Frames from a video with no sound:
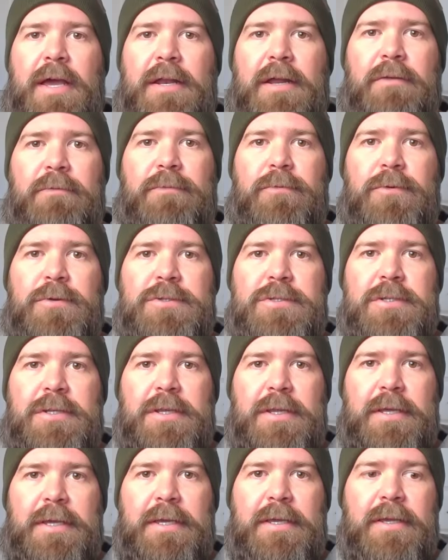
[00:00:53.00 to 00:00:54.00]
And
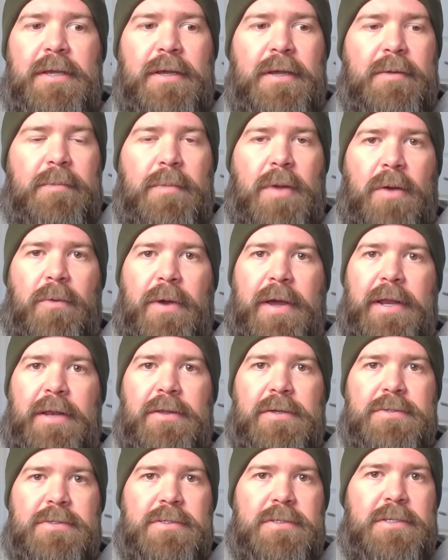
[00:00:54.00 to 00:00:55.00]
unfortunately, my weight
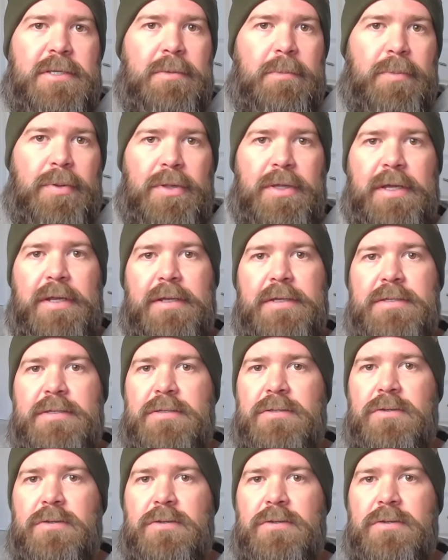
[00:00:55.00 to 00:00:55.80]
loss had completely